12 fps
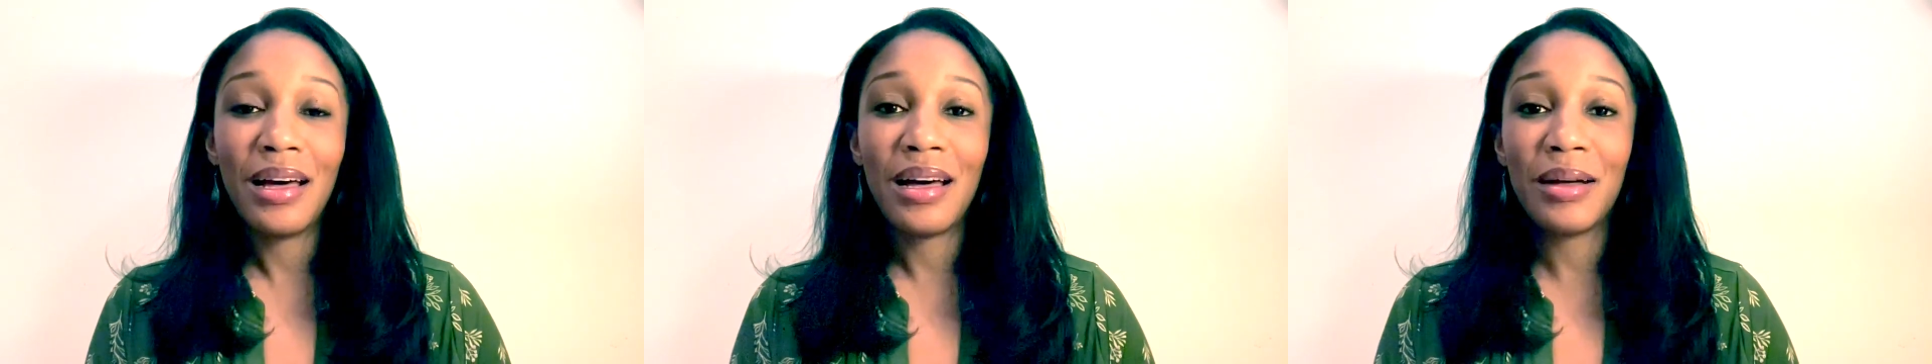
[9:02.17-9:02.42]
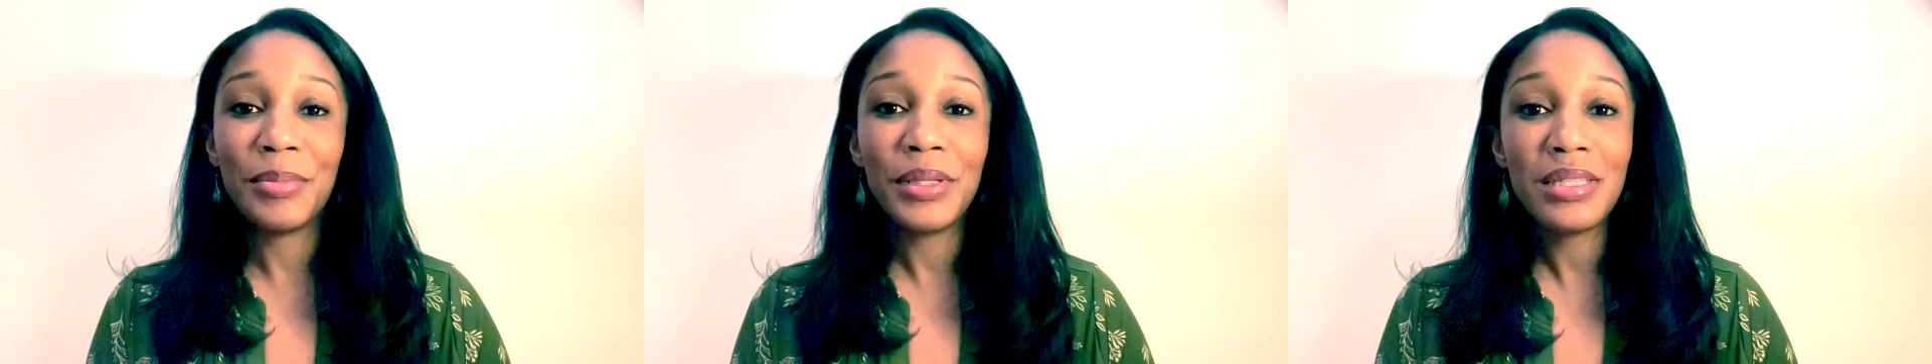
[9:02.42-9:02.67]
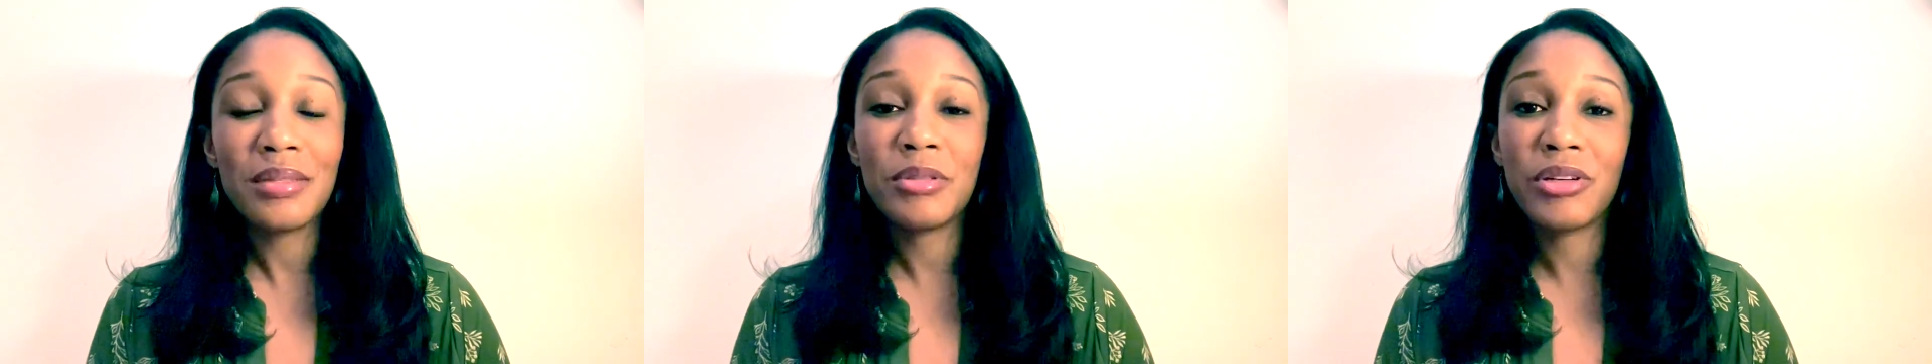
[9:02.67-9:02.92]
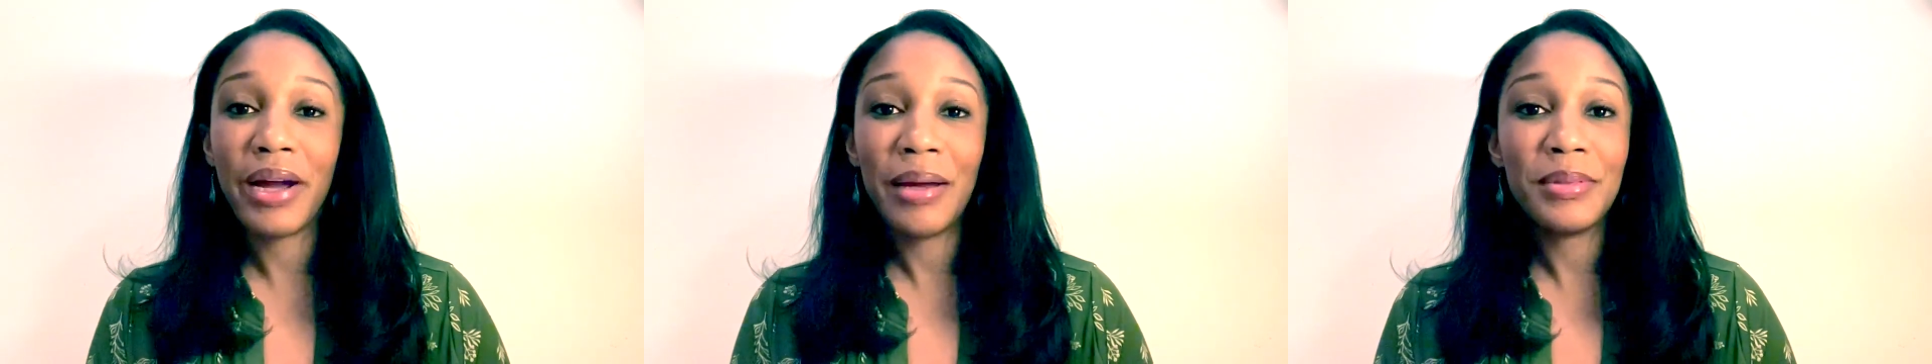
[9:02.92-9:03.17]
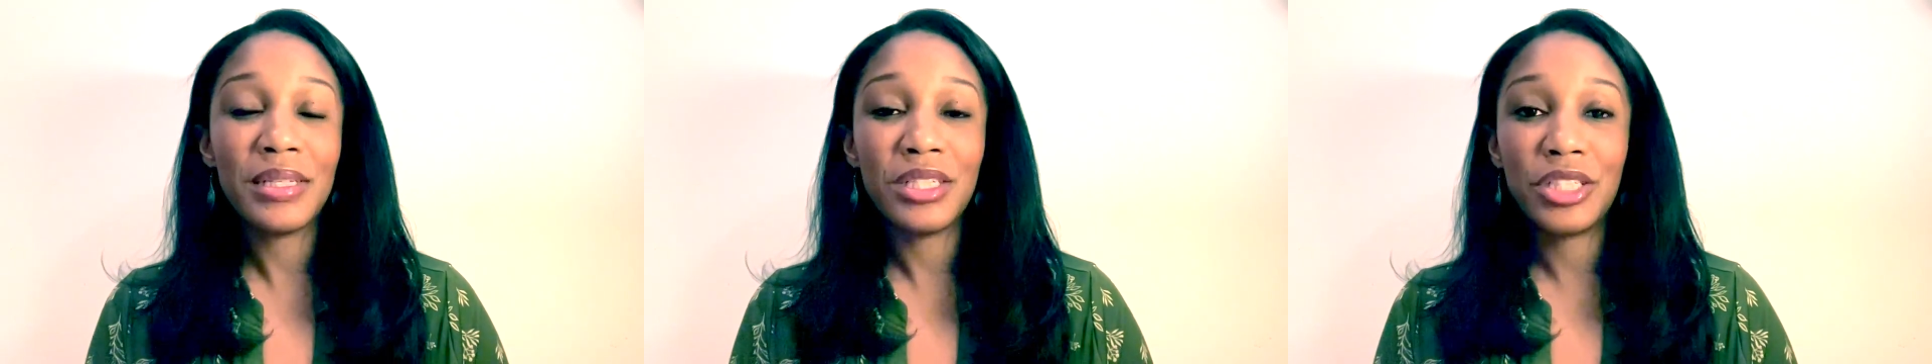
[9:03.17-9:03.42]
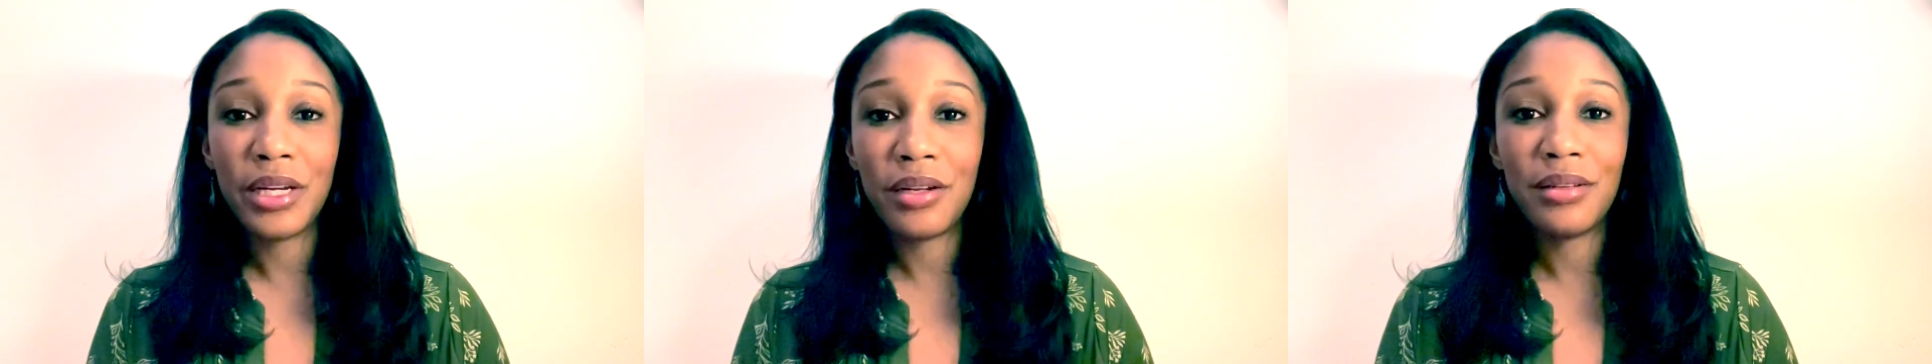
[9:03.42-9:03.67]
um, please subscribe to the
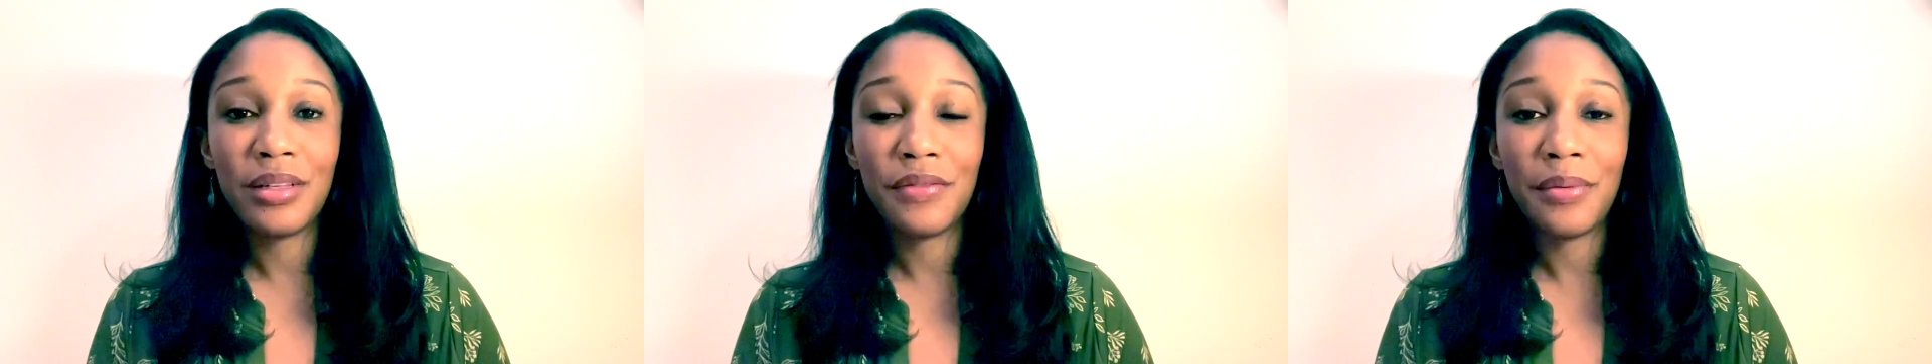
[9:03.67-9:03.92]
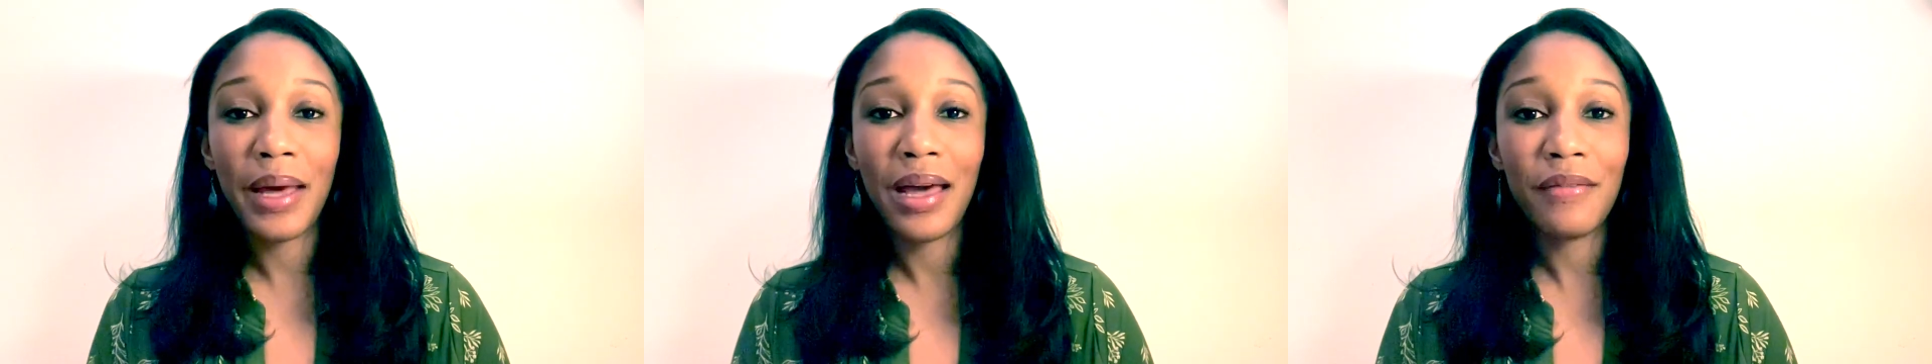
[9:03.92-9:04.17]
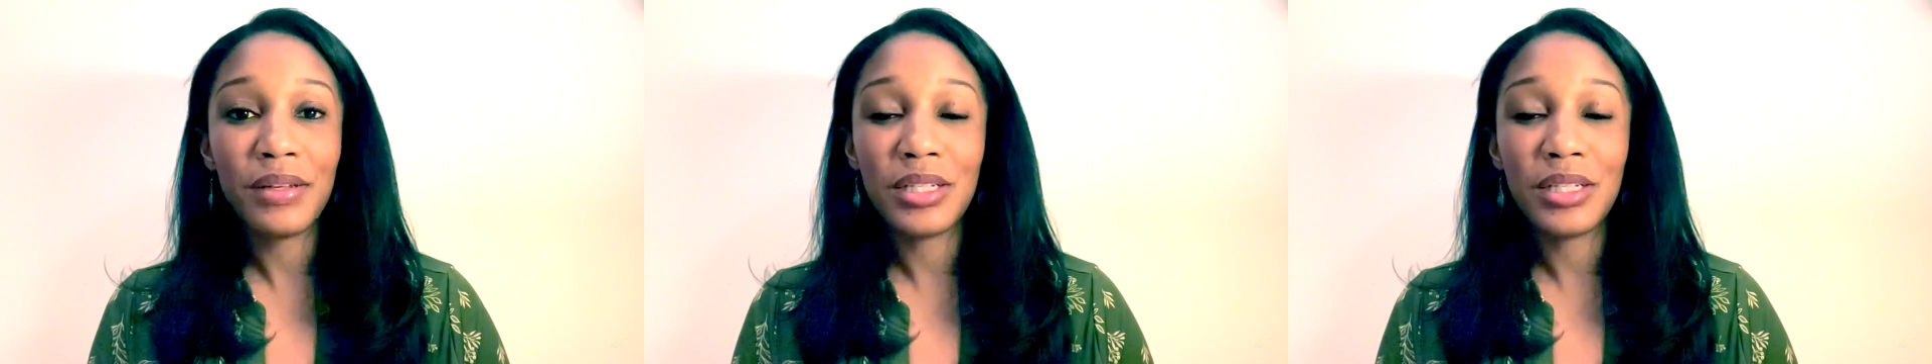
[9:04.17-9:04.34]
channel if you haven't